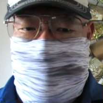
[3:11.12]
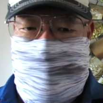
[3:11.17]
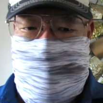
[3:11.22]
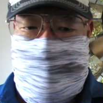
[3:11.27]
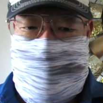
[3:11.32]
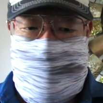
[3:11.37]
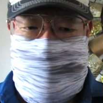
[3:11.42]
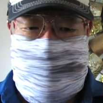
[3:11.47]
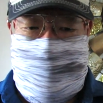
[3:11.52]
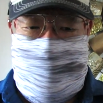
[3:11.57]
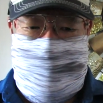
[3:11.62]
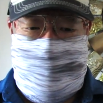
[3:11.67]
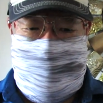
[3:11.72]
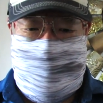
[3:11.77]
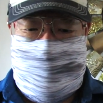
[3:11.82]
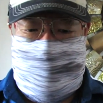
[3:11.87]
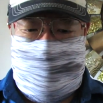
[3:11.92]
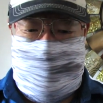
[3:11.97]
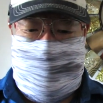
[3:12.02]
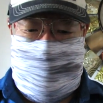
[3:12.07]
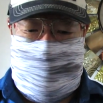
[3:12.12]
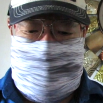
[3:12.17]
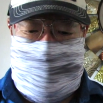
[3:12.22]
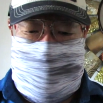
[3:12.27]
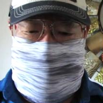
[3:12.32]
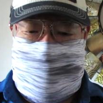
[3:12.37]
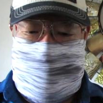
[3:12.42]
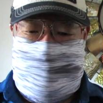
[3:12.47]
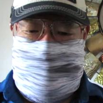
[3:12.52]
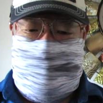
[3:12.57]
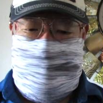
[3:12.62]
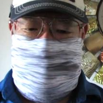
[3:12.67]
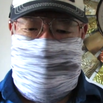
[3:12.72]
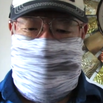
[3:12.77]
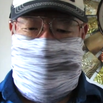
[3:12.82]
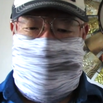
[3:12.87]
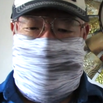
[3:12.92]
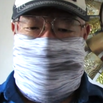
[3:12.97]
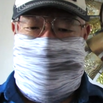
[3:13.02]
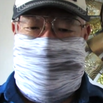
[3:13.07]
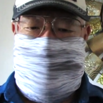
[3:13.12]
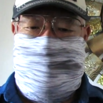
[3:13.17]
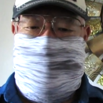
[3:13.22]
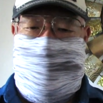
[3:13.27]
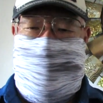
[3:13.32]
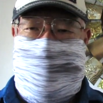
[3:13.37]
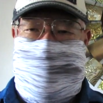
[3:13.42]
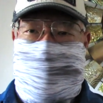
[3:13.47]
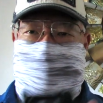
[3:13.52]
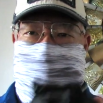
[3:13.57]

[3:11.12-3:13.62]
My favorite has always been the headband.